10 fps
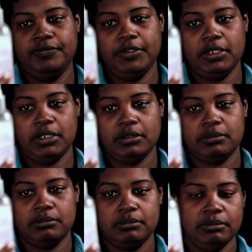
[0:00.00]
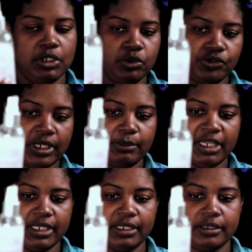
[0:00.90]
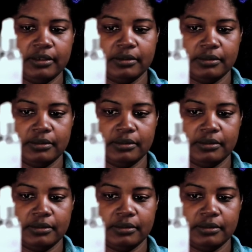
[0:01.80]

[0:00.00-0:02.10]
for blow drying my hair.